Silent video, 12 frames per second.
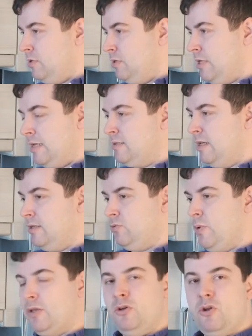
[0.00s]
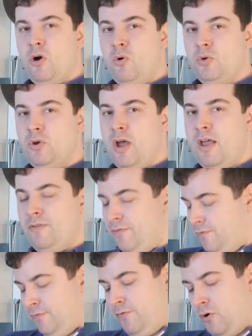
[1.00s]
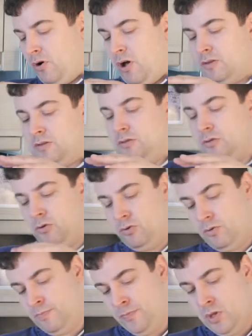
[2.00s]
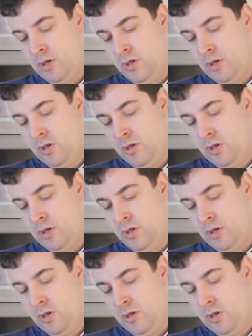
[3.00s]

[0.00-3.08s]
that's it. When you know you have forgotten to